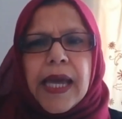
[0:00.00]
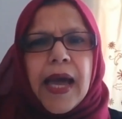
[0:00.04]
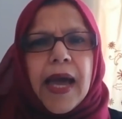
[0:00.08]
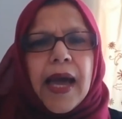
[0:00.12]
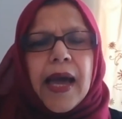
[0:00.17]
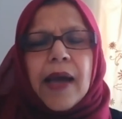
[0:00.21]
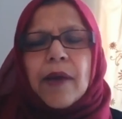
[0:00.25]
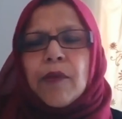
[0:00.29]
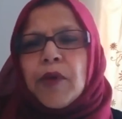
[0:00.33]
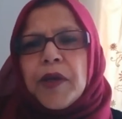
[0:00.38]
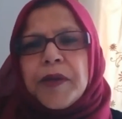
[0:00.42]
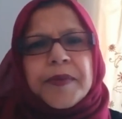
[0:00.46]

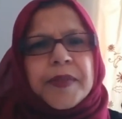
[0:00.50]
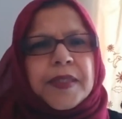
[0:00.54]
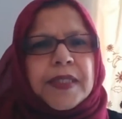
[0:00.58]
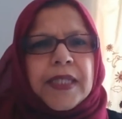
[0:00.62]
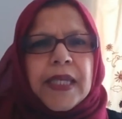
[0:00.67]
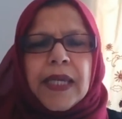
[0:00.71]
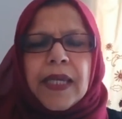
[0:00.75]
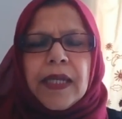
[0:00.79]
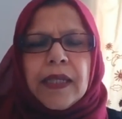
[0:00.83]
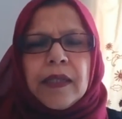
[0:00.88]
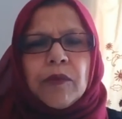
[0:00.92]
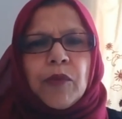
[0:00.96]
and we've
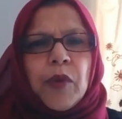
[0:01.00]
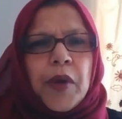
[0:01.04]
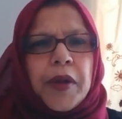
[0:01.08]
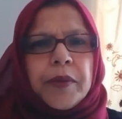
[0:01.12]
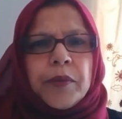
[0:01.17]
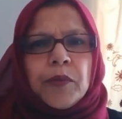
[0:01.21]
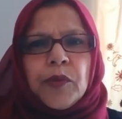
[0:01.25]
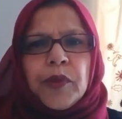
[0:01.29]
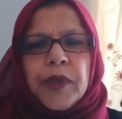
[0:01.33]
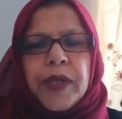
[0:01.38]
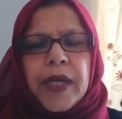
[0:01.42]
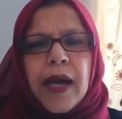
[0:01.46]
seen
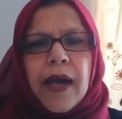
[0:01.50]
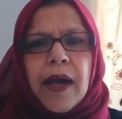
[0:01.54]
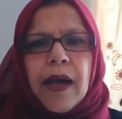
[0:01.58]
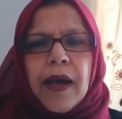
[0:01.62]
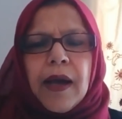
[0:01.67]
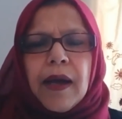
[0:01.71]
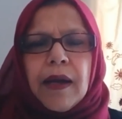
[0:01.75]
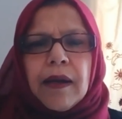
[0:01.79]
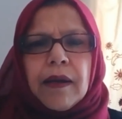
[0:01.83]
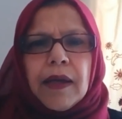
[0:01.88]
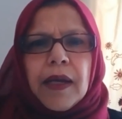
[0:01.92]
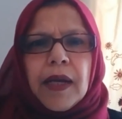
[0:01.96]
when we
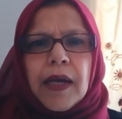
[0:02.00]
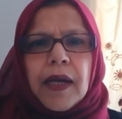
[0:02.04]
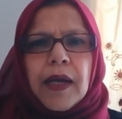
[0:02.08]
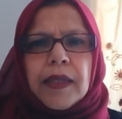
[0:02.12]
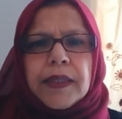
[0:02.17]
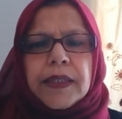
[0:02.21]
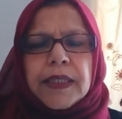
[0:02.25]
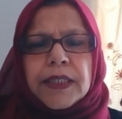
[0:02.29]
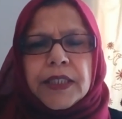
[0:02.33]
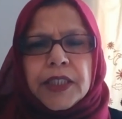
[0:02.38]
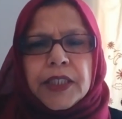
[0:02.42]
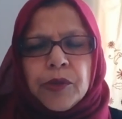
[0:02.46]
are uh,
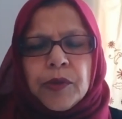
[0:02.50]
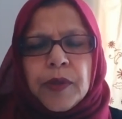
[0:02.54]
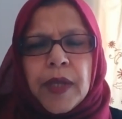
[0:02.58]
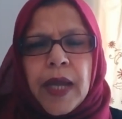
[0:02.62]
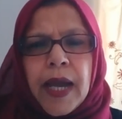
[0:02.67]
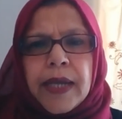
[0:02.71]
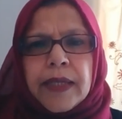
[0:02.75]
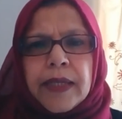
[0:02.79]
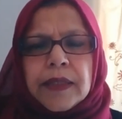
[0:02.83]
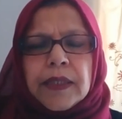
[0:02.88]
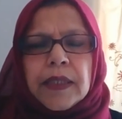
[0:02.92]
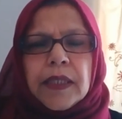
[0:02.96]

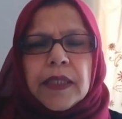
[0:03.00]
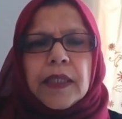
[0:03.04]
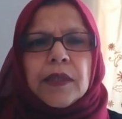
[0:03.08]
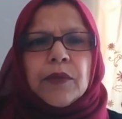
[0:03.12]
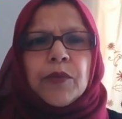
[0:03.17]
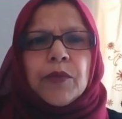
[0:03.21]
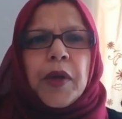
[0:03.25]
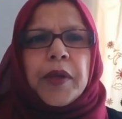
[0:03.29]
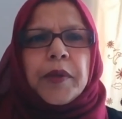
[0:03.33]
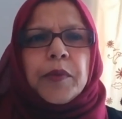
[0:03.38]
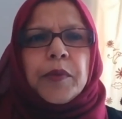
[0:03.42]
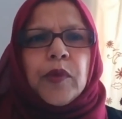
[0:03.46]
disunited
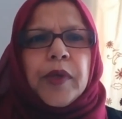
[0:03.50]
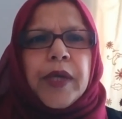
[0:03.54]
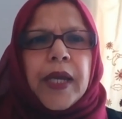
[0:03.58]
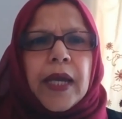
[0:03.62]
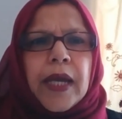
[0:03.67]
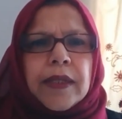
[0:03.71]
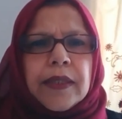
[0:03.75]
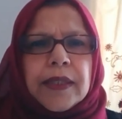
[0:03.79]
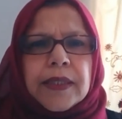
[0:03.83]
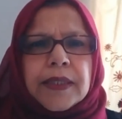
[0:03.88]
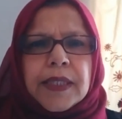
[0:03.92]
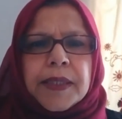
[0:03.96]
when we are
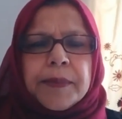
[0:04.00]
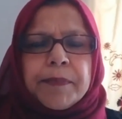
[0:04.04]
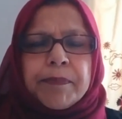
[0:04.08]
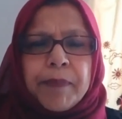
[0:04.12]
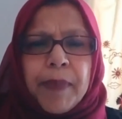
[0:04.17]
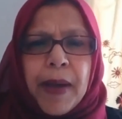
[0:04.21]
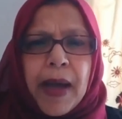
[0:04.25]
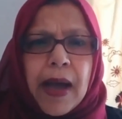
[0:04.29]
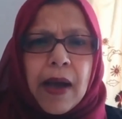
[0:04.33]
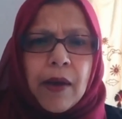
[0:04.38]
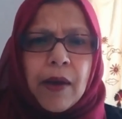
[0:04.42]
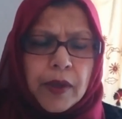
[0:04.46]

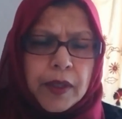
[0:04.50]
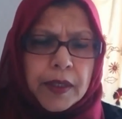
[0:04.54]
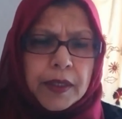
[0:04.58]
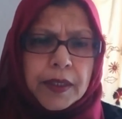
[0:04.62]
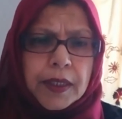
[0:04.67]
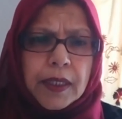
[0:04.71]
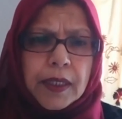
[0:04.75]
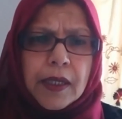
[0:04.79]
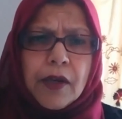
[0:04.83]
disempowered